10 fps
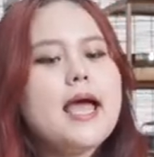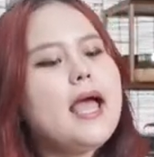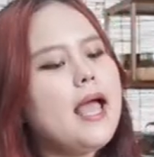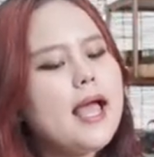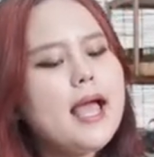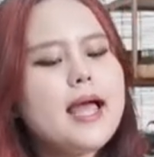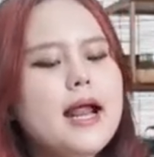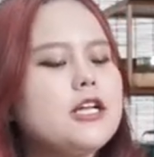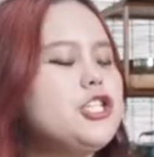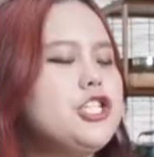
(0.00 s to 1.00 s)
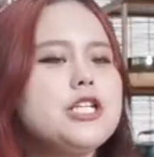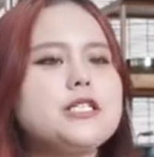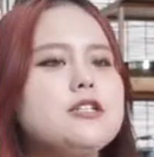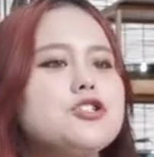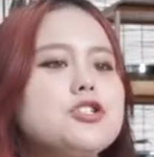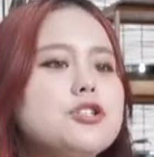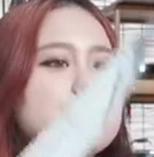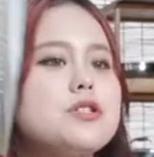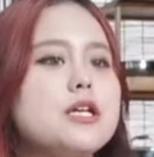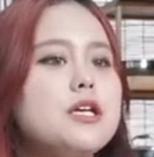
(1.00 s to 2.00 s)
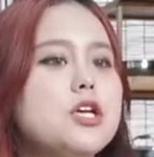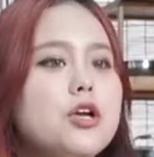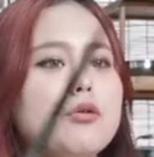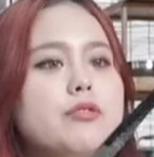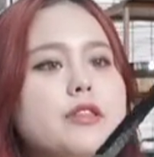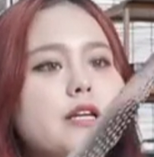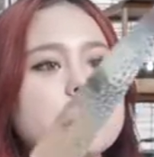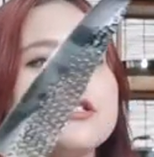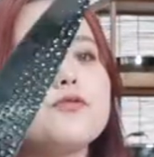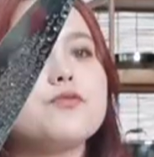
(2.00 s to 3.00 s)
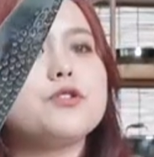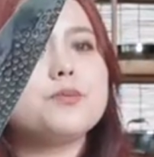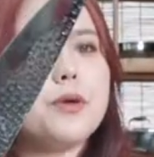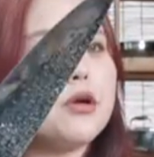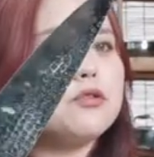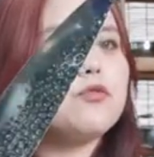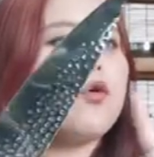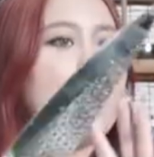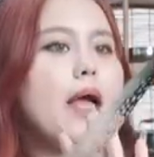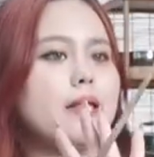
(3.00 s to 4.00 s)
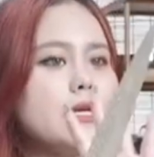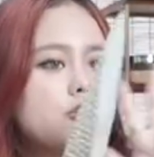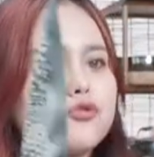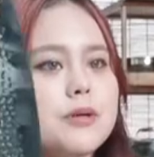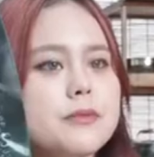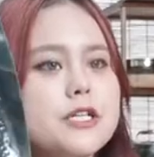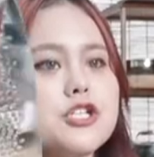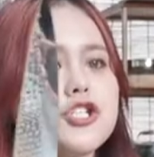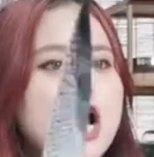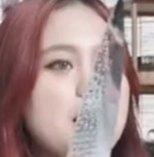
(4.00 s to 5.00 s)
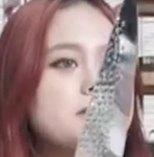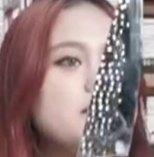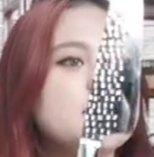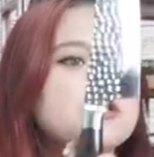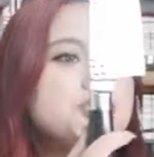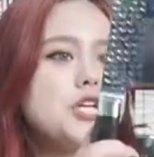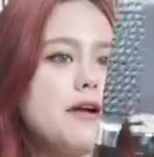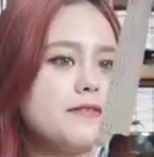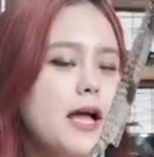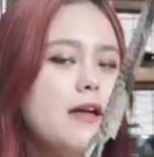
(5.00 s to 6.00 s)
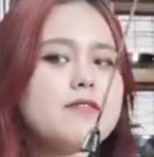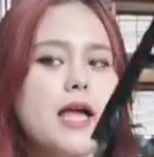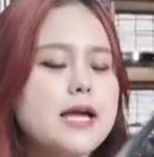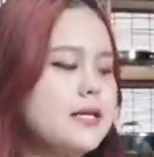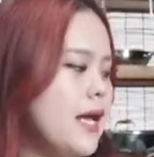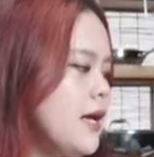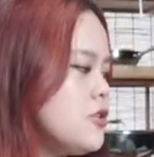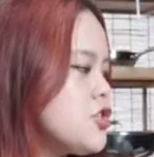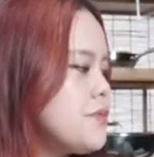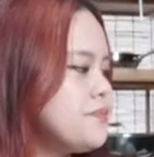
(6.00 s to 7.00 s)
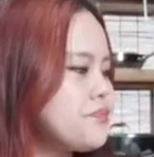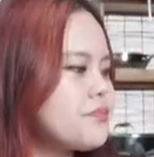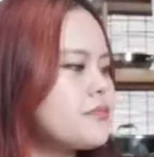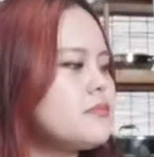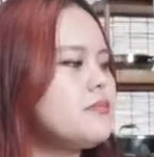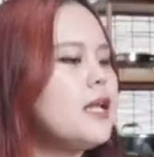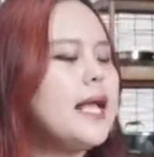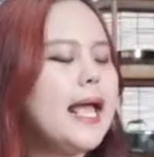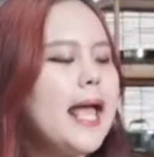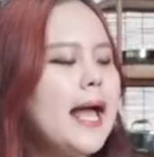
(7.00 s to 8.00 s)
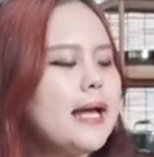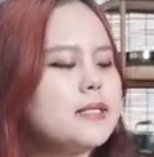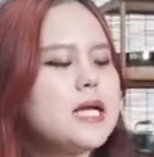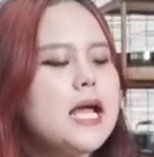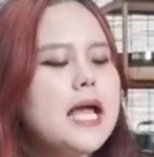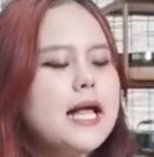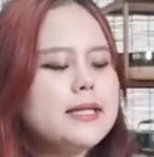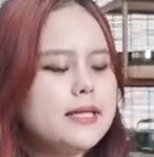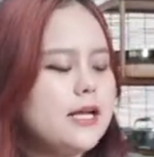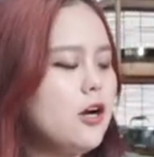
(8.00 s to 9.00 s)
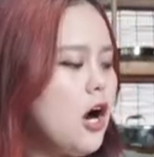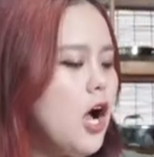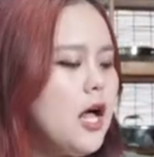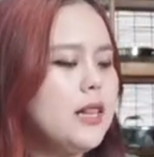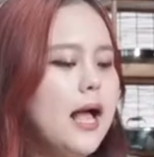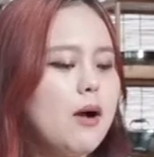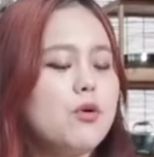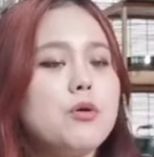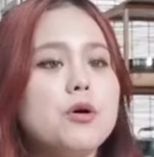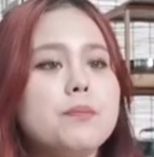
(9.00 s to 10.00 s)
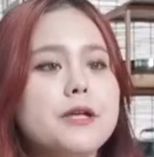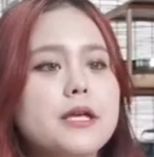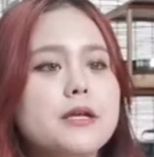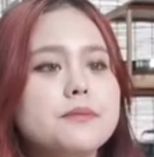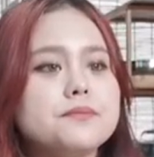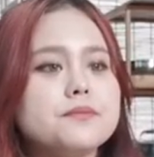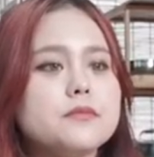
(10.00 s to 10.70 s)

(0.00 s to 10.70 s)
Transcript: and i just introducing you this beautiful and extremely sharpness chef knife 8 inch and later on uh, we will be